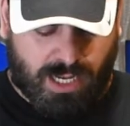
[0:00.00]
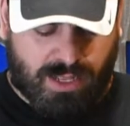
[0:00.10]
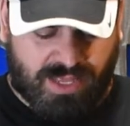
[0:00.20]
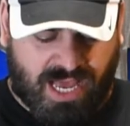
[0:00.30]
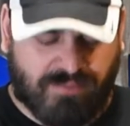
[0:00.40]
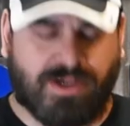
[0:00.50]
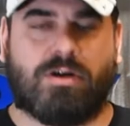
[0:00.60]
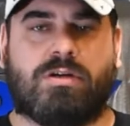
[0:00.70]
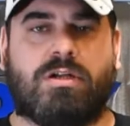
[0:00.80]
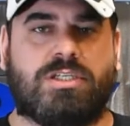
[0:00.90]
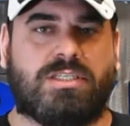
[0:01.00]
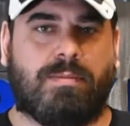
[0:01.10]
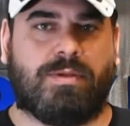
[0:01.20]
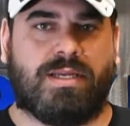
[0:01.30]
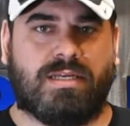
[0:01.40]
The heavier your clutch
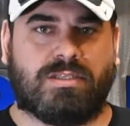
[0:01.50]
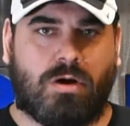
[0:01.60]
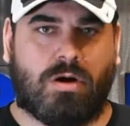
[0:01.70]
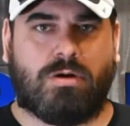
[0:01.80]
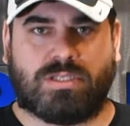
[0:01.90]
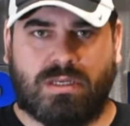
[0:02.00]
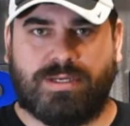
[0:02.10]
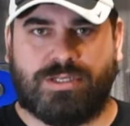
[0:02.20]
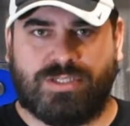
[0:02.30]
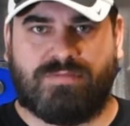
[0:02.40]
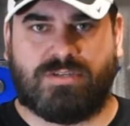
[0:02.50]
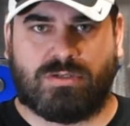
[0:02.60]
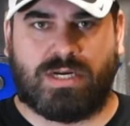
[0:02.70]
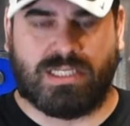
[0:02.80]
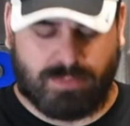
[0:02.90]
assembly is, the harder it's going to be to shift your
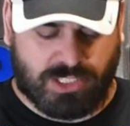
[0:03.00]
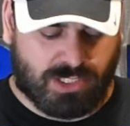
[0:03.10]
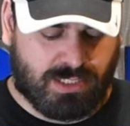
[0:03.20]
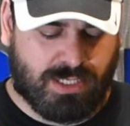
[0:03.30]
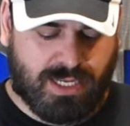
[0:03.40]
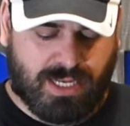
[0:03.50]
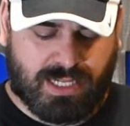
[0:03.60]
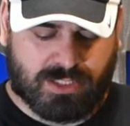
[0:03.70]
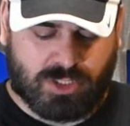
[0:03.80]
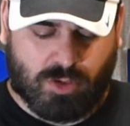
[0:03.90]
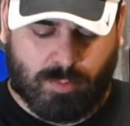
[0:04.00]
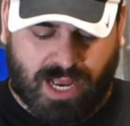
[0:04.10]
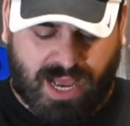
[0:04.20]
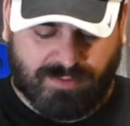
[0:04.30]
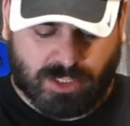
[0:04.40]
transmission. And so
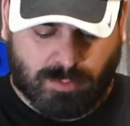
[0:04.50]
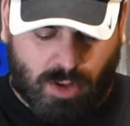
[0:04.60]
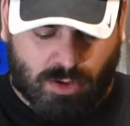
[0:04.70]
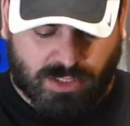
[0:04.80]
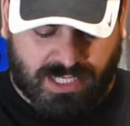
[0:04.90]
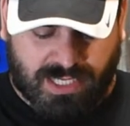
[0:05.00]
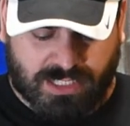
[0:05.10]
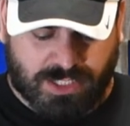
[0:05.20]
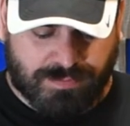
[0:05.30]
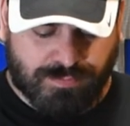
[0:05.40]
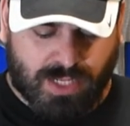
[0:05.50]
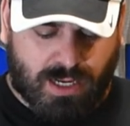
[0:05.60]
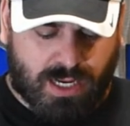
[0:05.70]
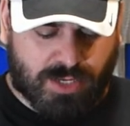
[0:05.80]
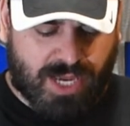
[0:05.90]
by having a smaller disc,
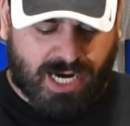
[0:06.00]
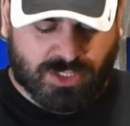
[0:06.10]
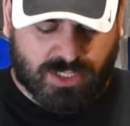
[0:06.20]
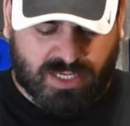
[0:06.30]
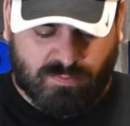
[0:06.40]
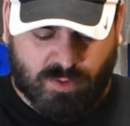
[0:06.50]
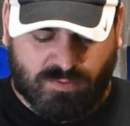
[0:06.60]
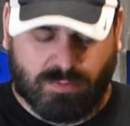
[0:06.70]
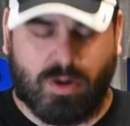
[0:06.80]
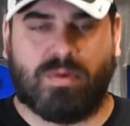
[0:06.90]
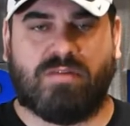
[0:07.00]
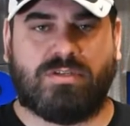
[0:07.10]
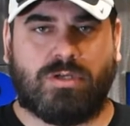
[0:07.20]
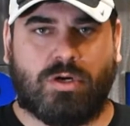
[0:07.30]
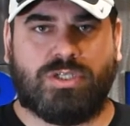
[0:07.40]
you actually have moved the moment of
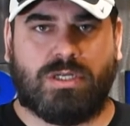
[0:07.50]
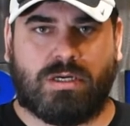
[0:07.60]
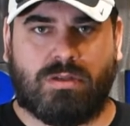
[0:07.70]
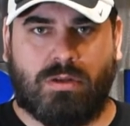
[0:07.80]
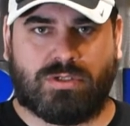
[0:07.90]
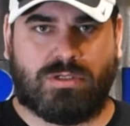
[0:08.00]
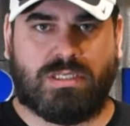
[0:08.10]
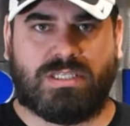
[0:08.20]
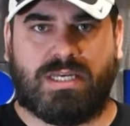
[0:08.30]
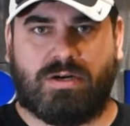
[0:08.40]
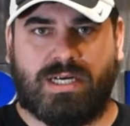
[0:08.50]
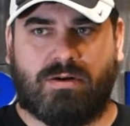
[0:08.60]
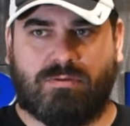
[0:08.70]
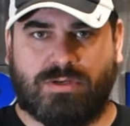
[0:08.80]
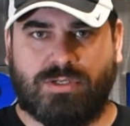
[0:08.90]
inertia closer to the center
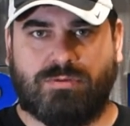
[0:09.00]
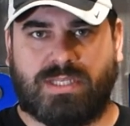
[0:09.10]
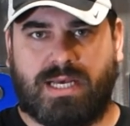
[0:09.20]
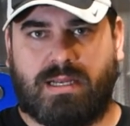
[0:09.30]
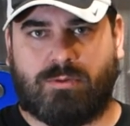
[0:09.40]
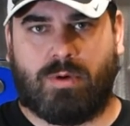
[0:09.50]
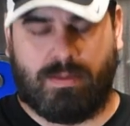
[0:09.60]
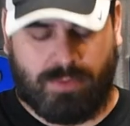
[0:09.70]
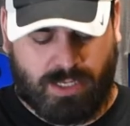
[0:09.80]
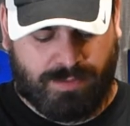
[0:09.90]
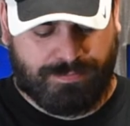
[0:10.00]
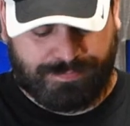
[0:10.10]
here and reduced that quite a bit.